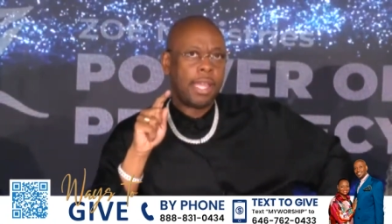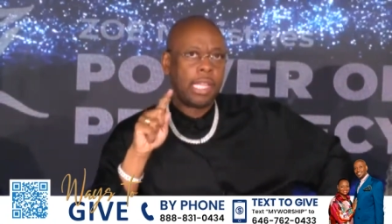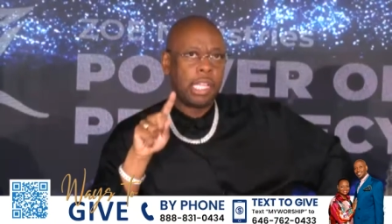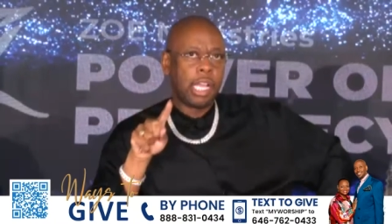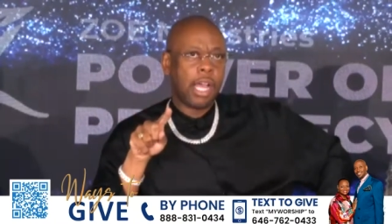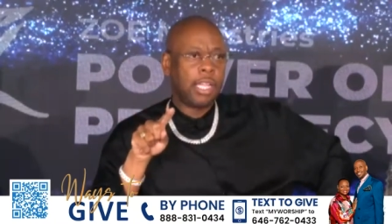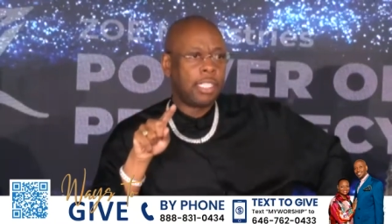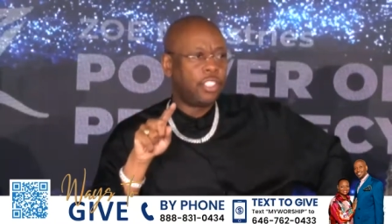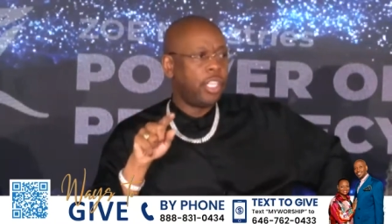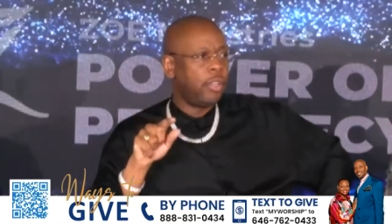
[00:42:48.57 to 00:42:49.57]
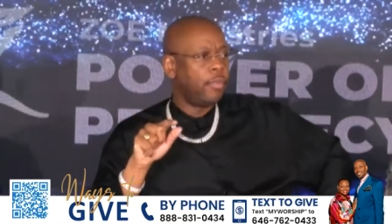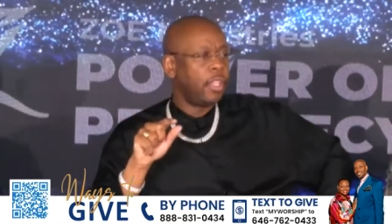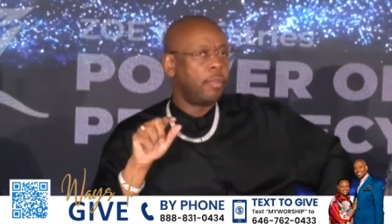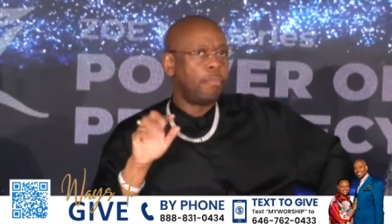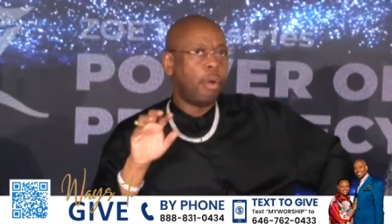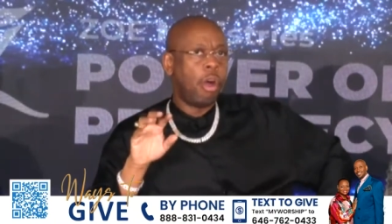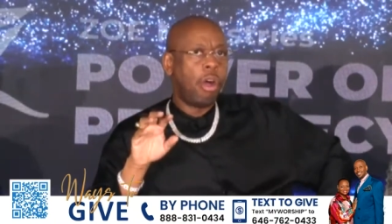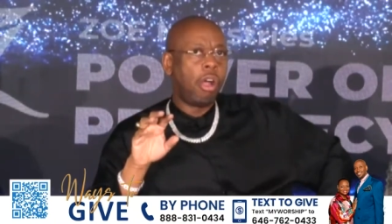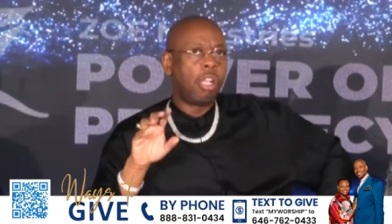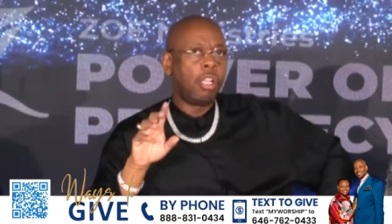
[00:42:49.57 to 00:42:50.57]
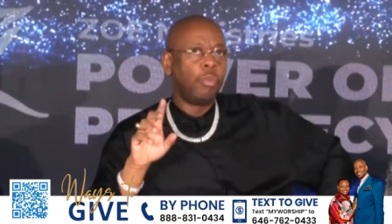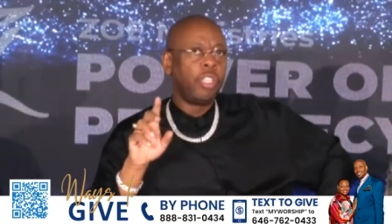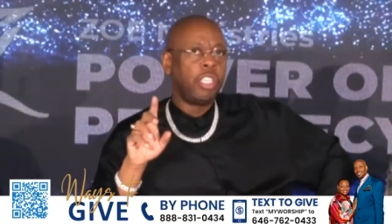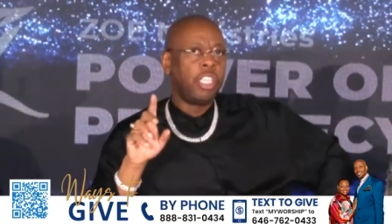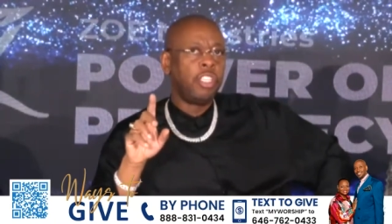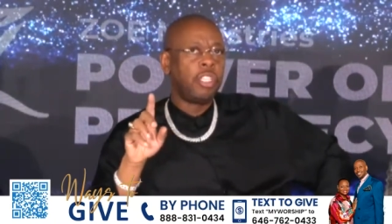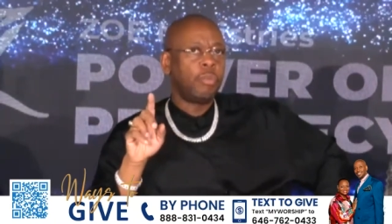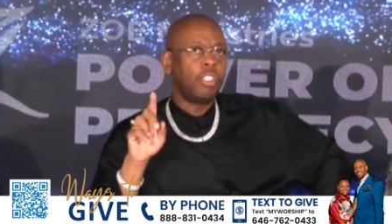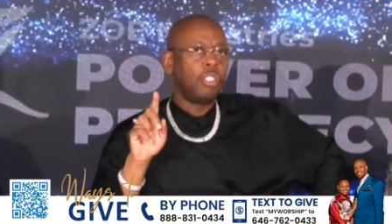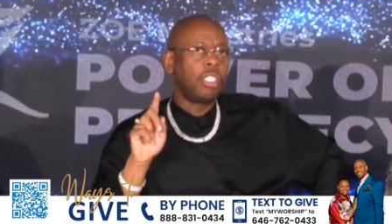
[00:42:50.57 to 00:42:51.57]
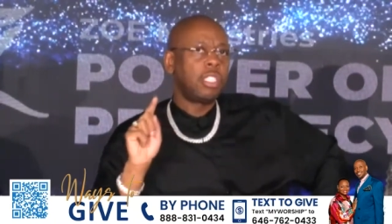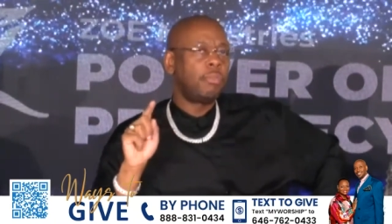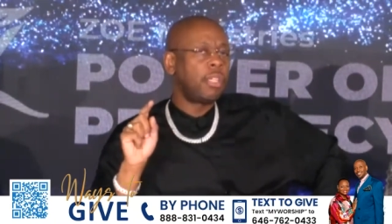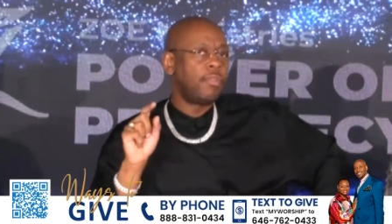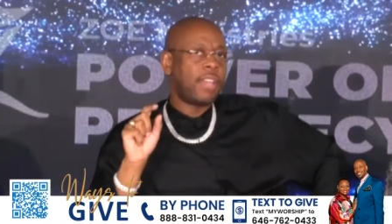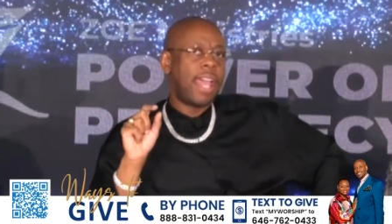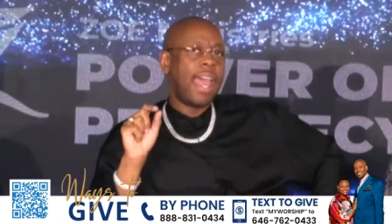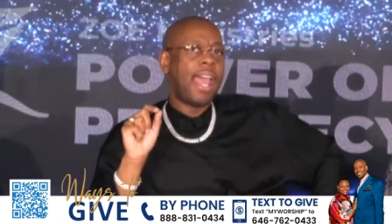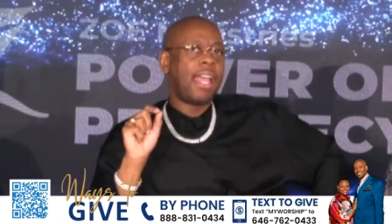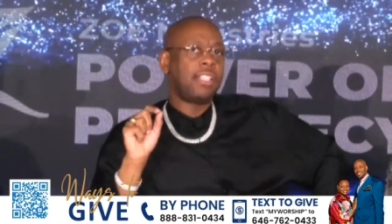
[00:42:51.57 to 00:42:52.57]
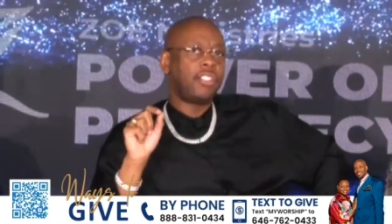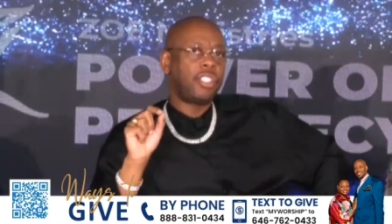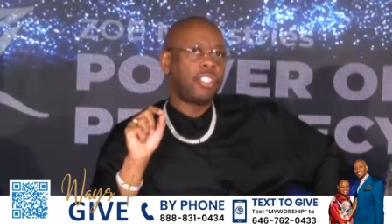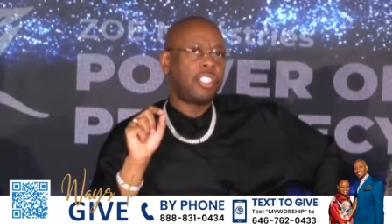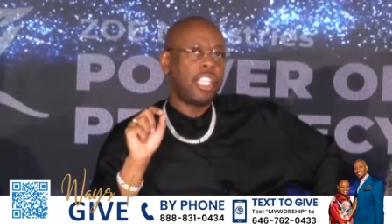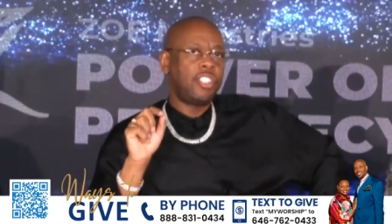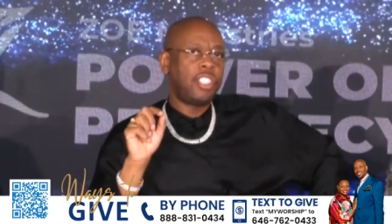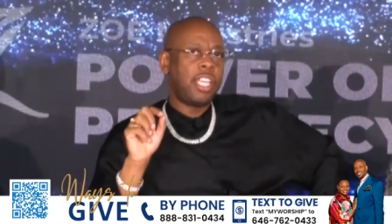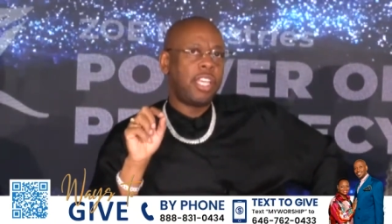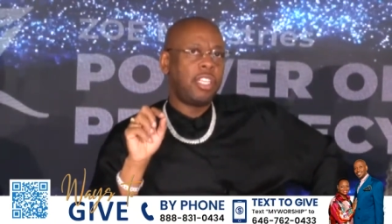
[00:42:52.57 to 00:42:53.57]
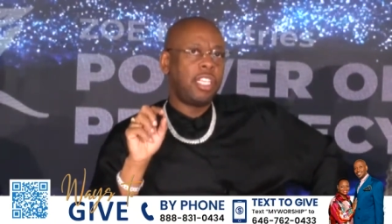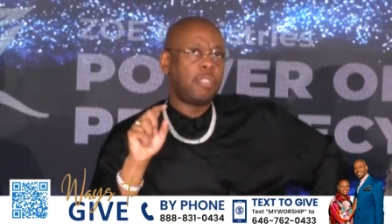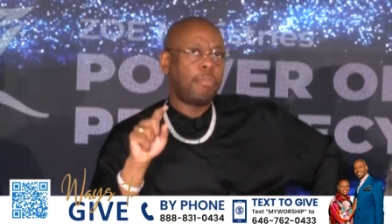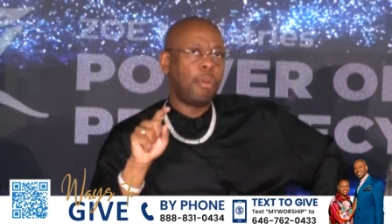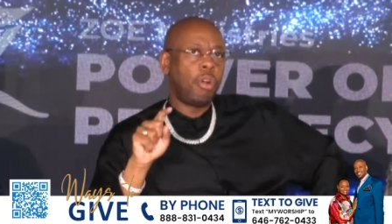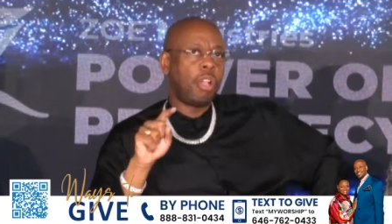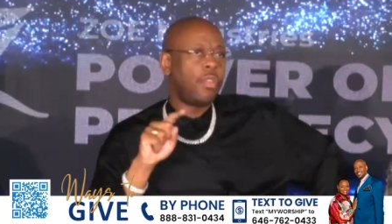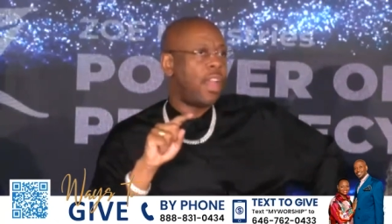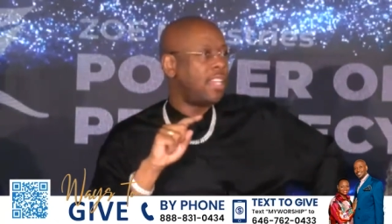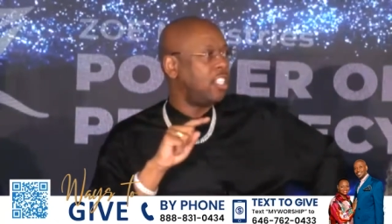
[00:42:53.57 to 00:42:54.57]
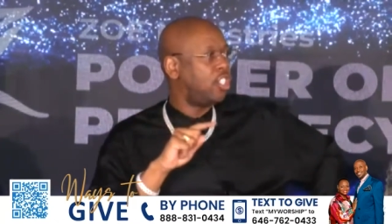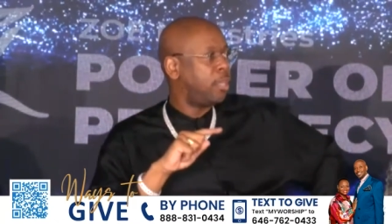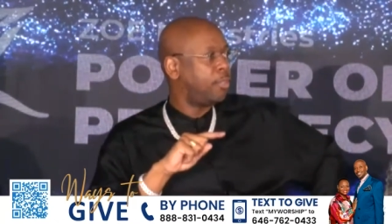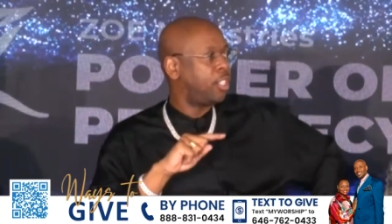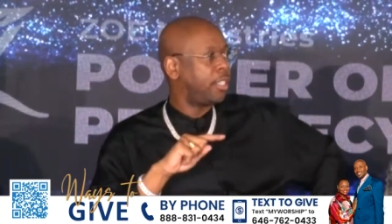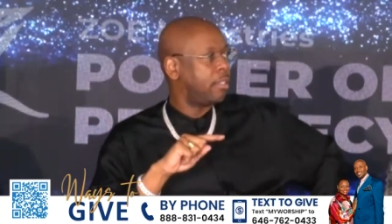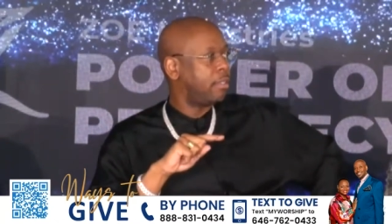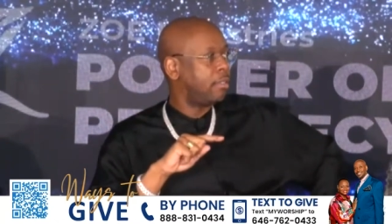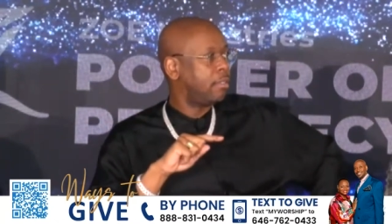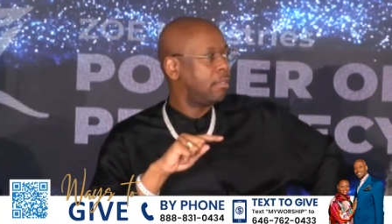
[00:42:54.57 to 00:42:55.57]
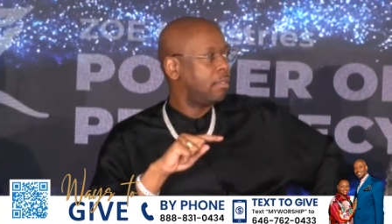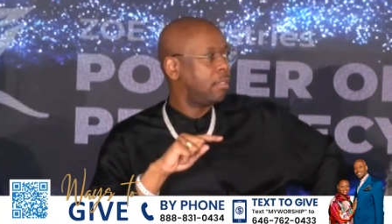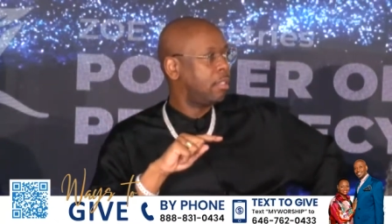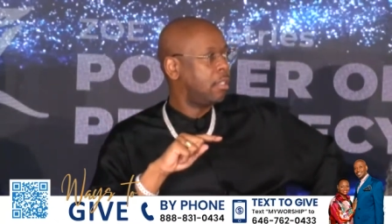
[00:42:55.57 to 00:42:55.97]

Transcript: And God, see, Paul, you know, when you look in the book of the Acts, they said, is Paul that Egyptian? Mm-hmm.